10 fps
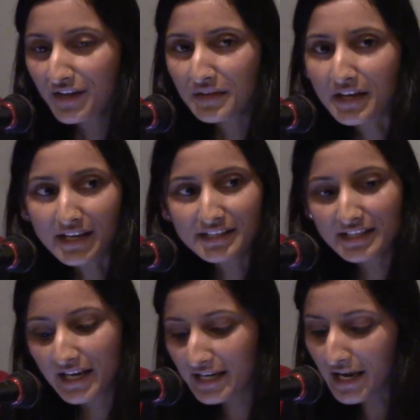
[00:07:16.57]
The
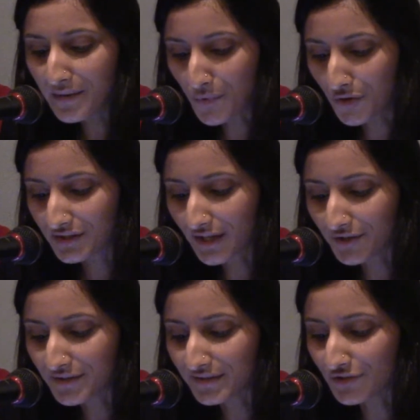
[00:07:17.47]
1988
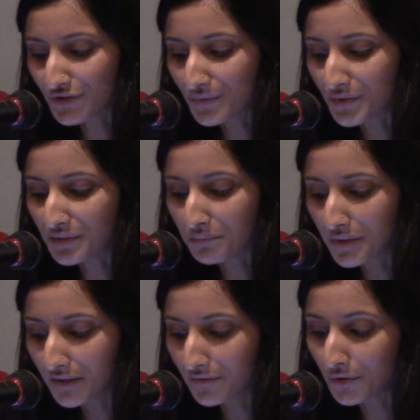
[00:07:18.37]
Morgenthaler decision was a
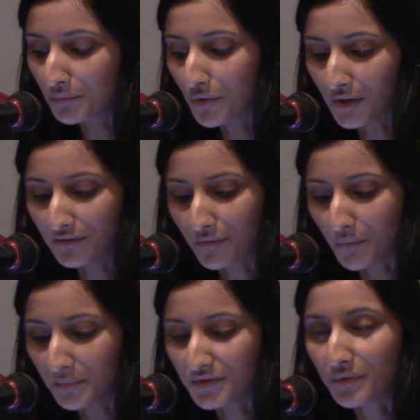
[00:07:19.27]
pivotal point for
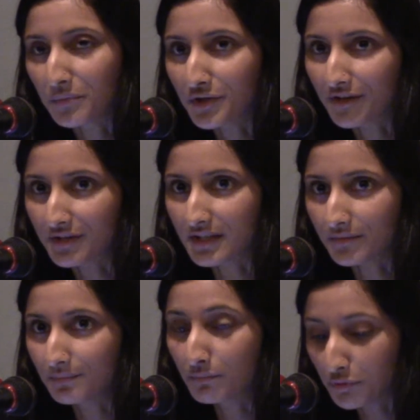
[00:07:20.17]
women's
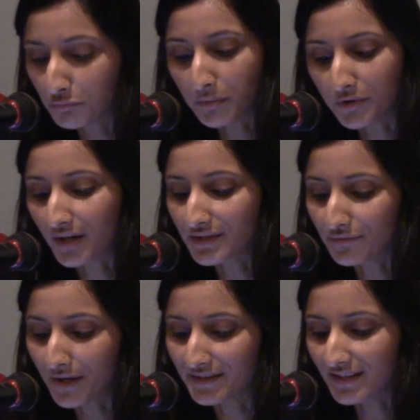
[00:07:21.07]

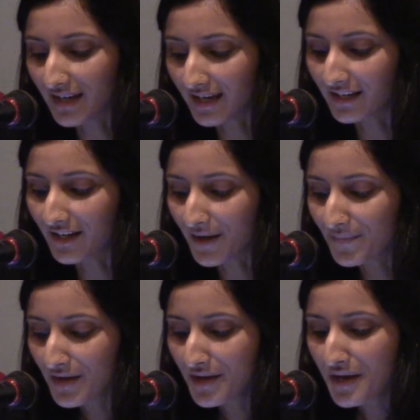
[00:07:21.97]
reproductive rights in
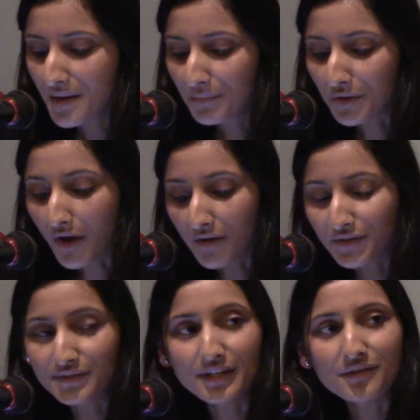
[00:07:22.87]
Canada, but
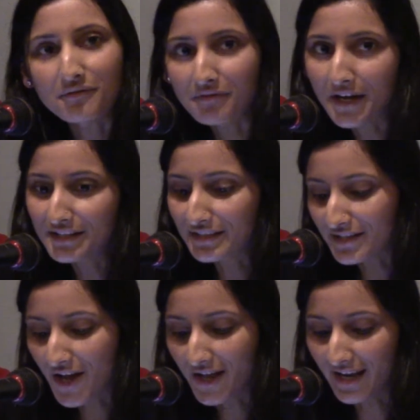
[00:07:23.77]
obviously the fight
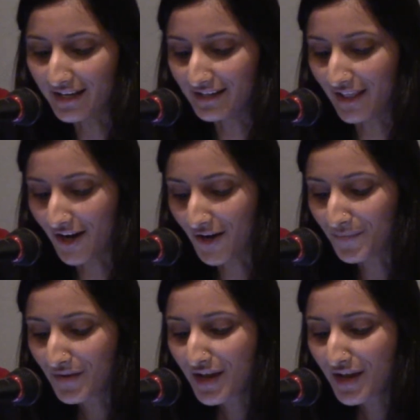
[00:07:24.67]
did not end there.